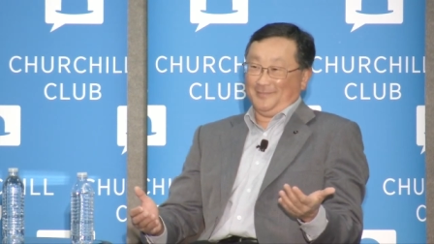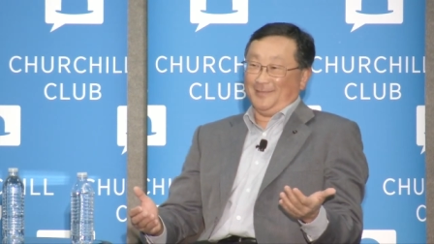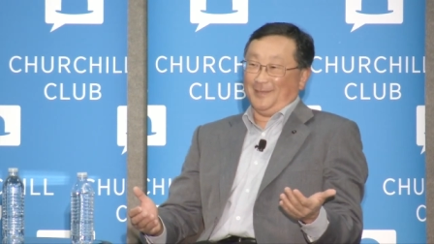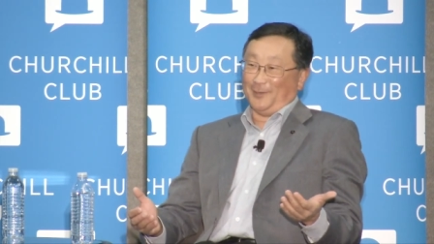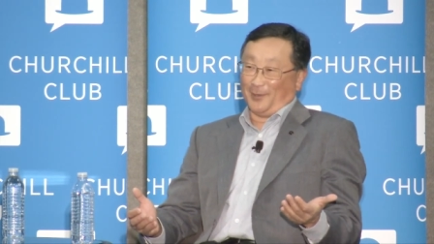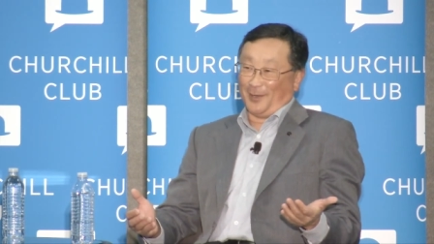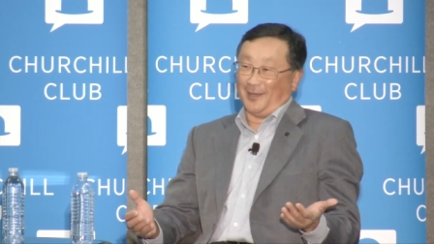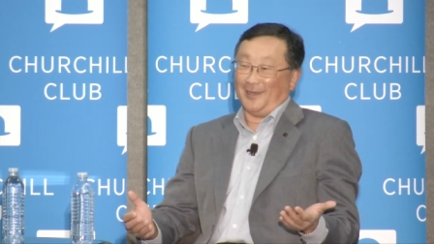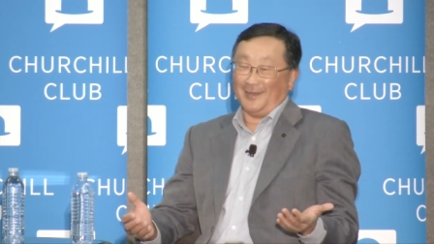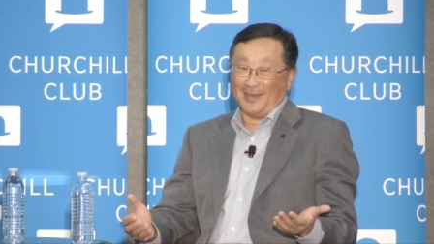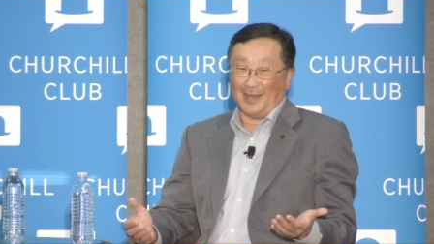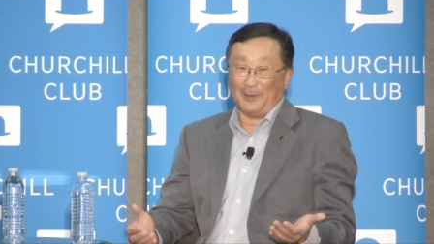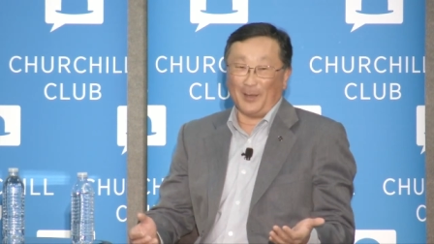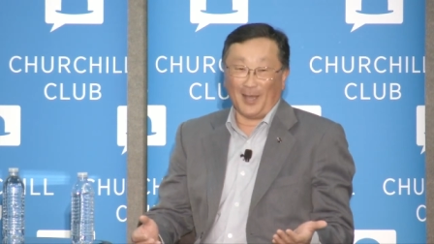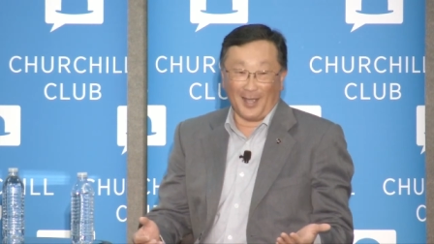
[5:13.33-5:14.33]
okay,
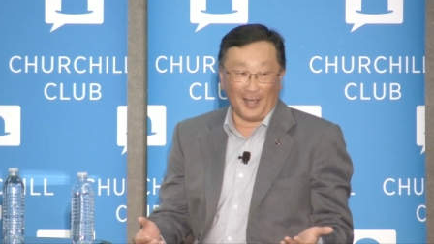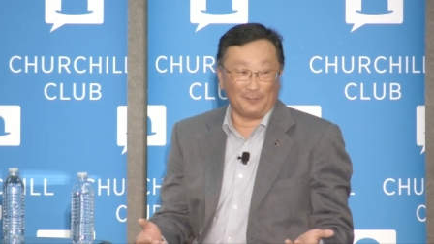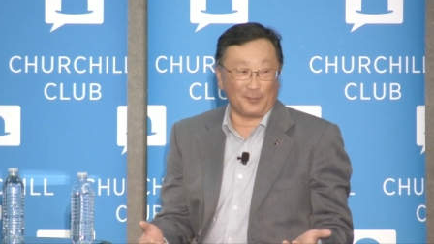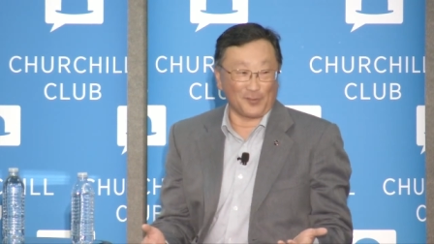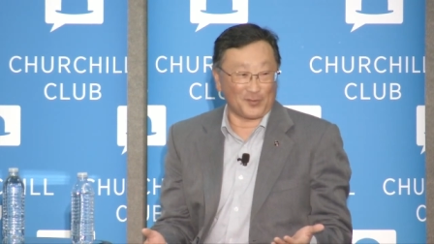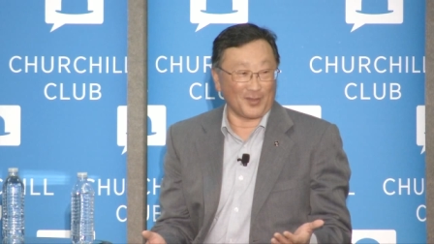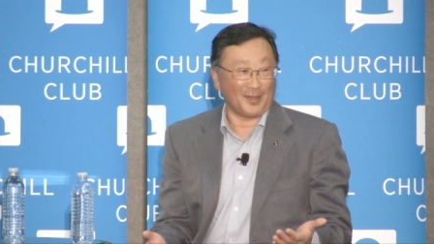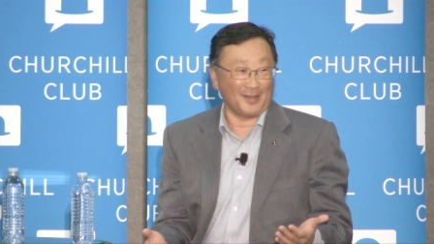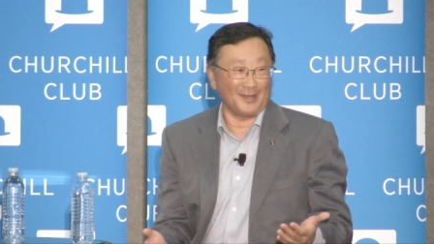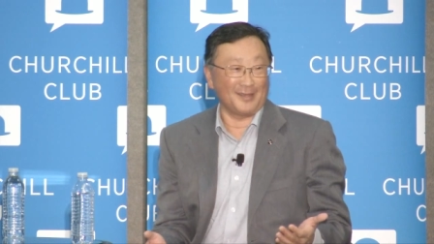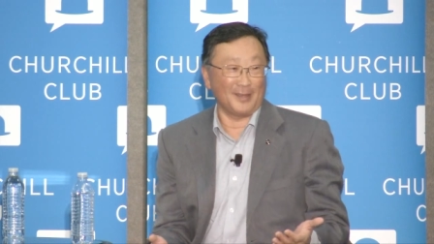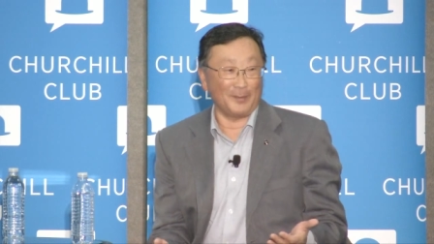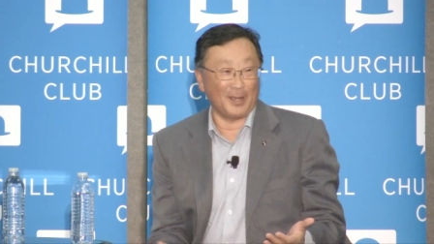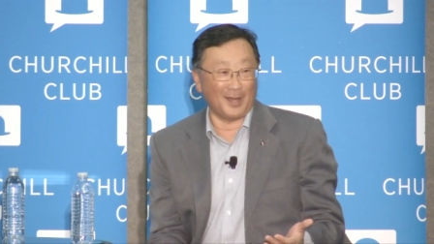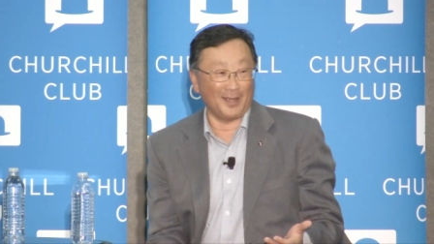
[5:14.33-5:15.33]
I, mean, I have to say.
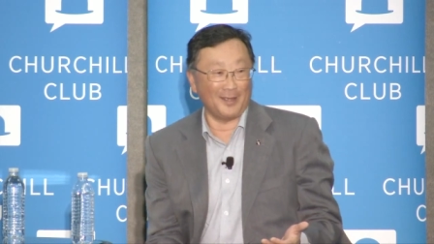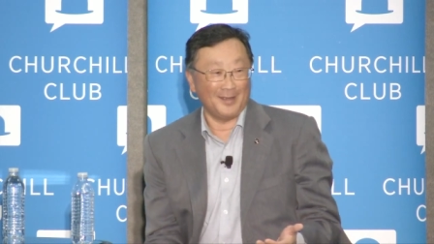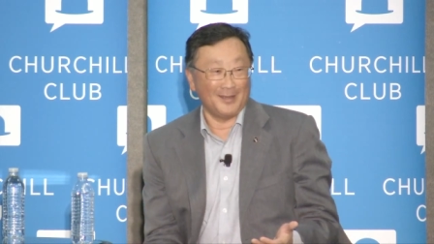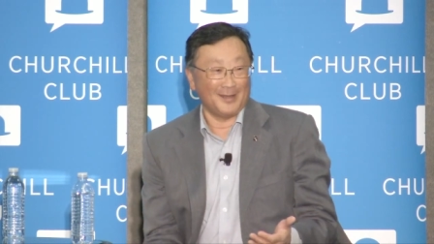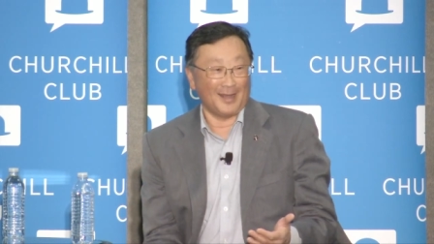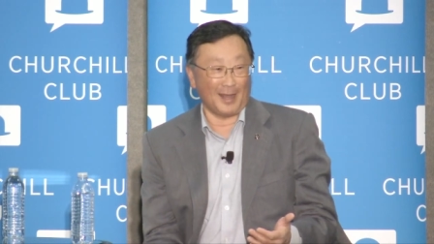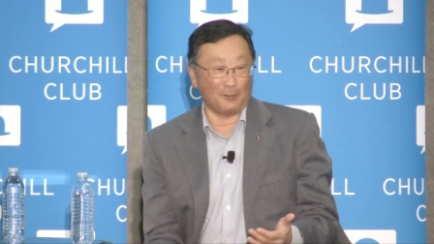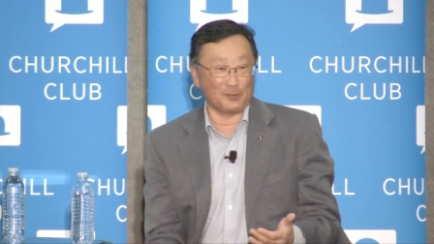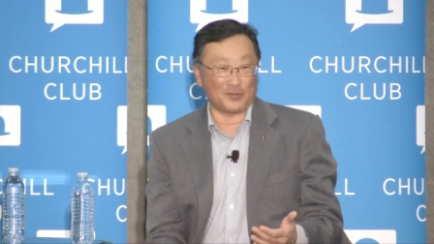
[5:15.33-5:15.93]
I mean, I, I was